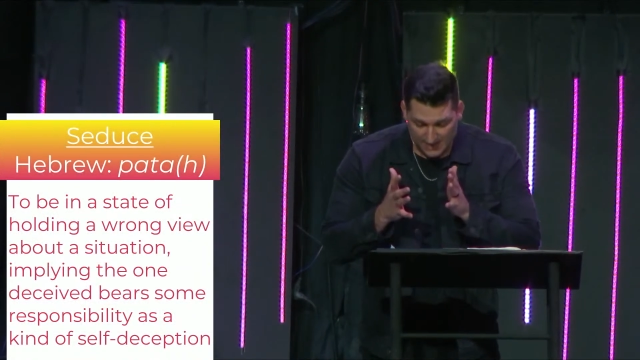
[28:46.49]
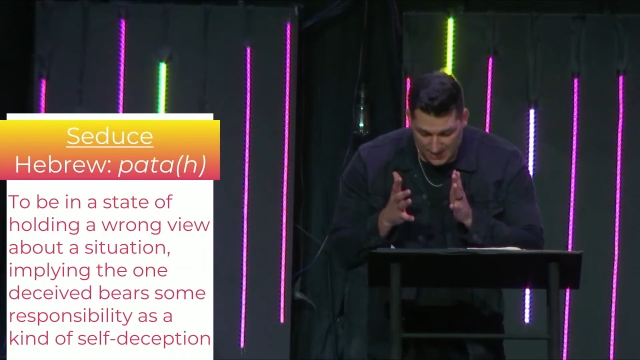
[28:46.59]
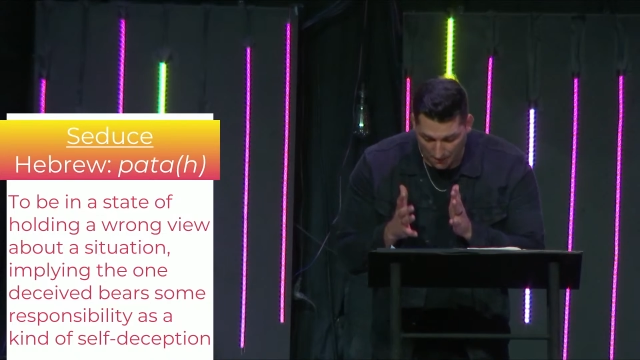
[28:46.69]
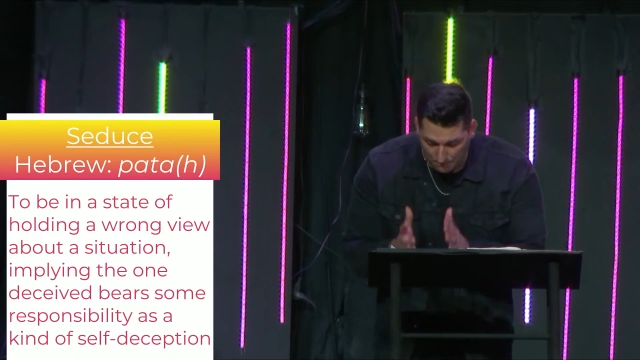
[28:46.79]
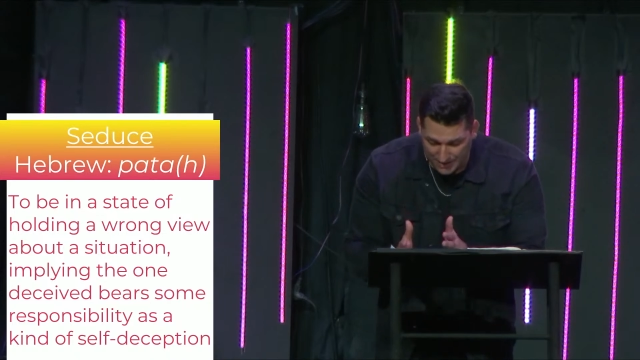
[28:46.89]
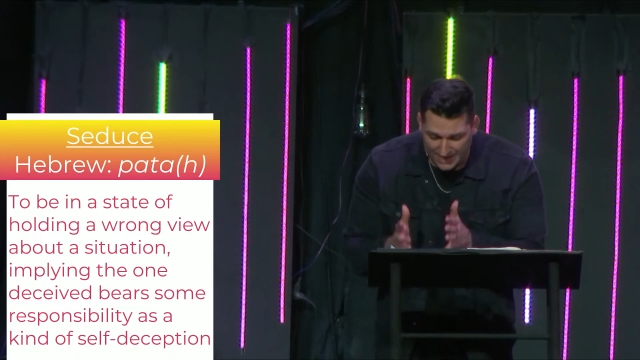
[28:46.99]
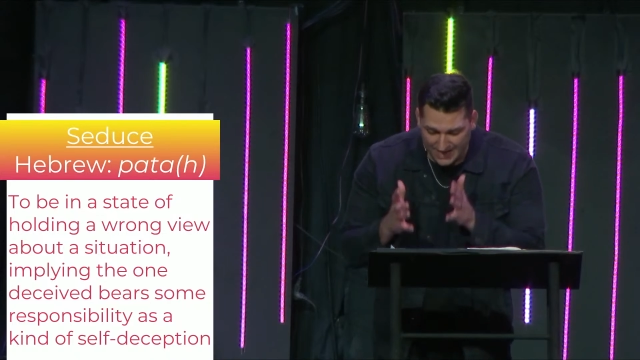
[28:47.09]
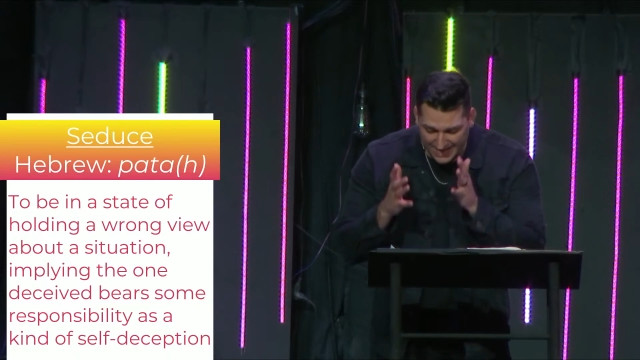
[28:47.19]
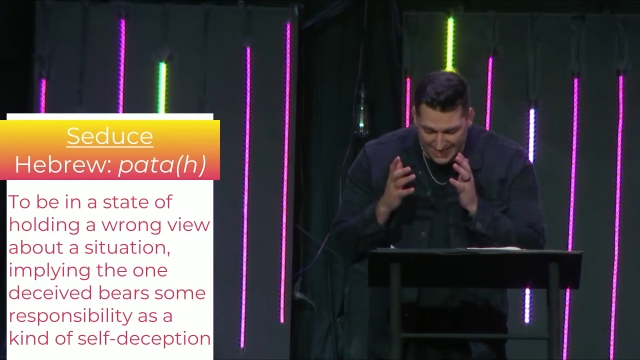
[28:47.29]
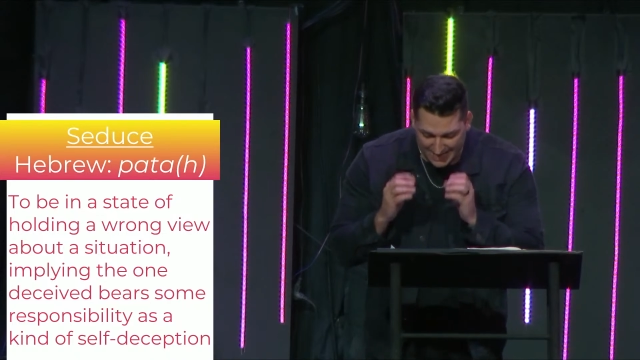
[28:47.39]
to be
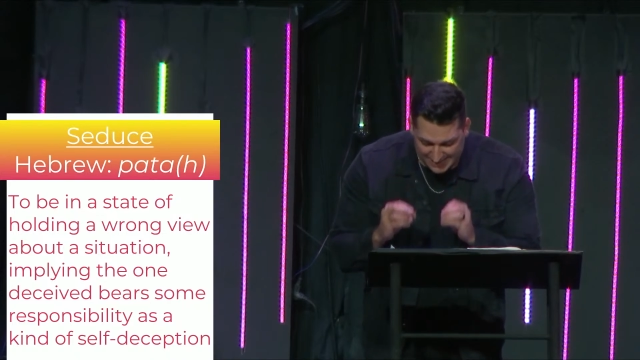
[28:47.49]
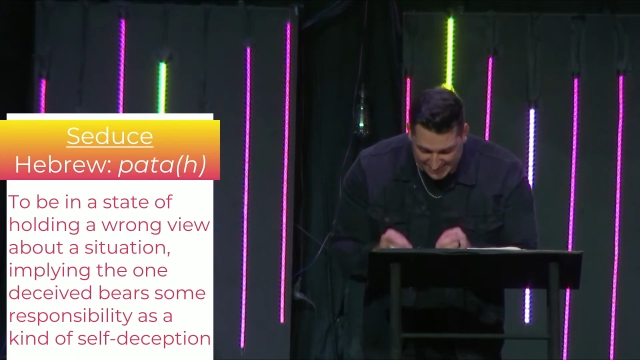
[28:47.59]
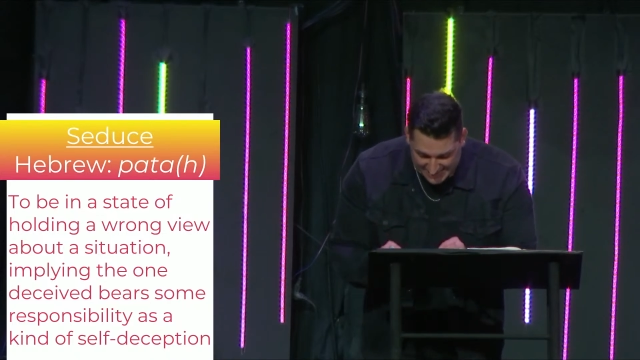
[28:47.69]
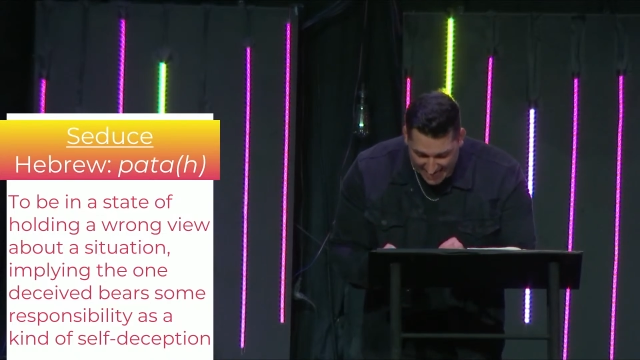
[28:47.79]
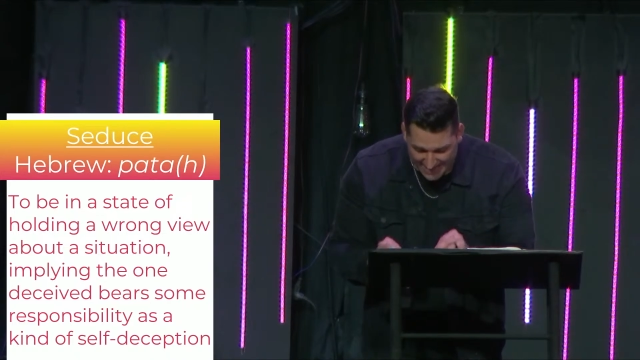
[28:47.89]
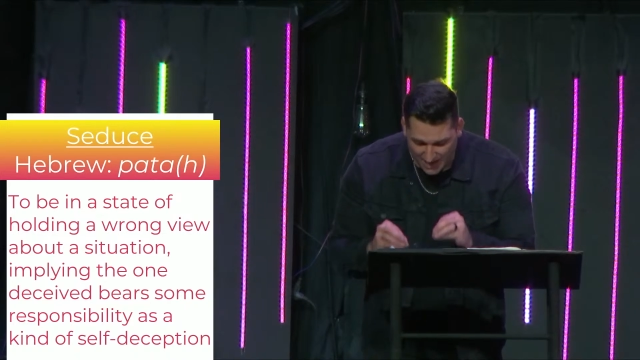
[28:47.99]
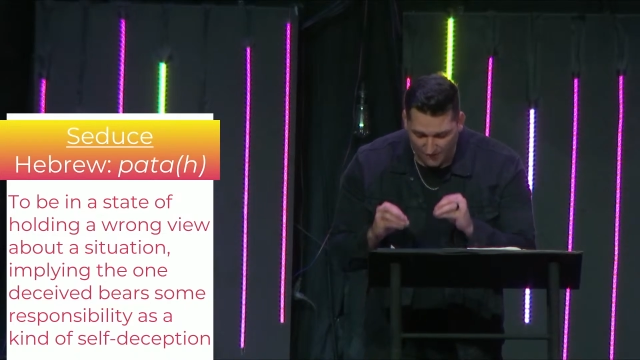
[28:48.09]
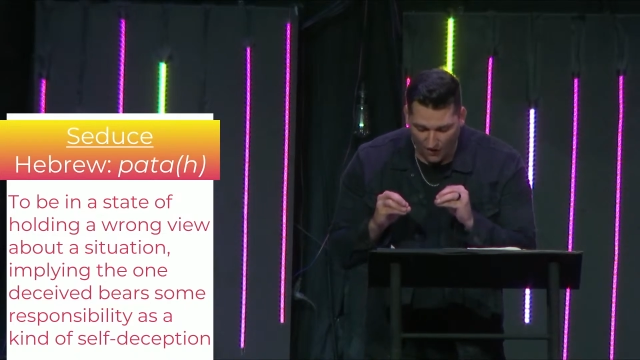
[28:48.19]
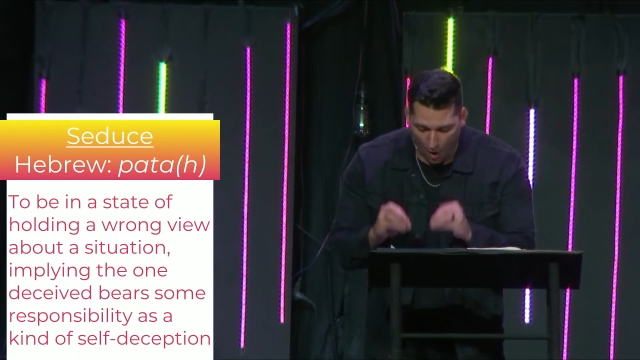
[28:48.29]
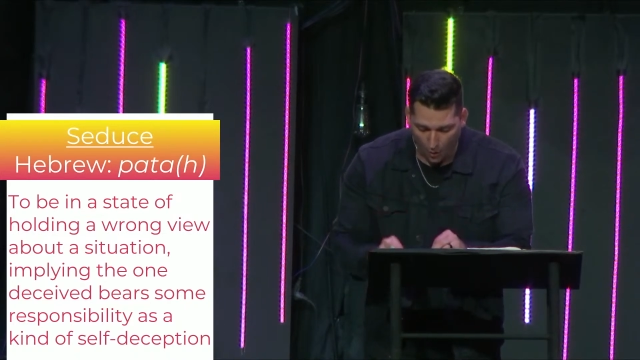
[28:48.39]
in a state
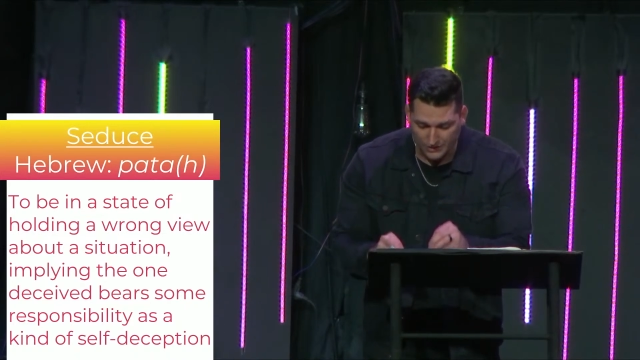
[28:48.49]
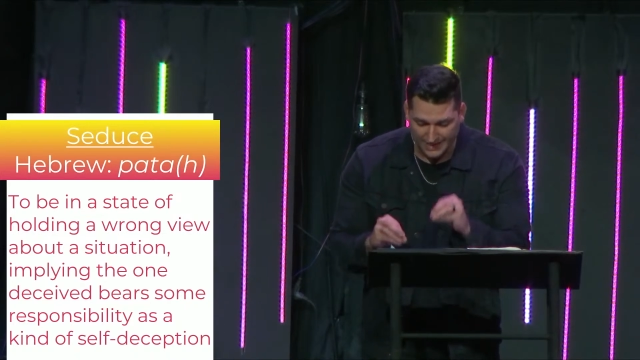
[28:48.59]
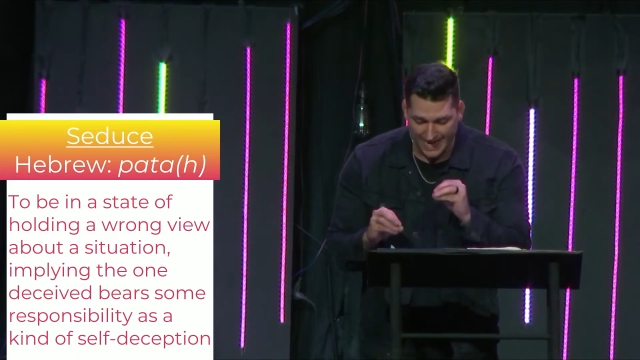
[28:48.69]
of holding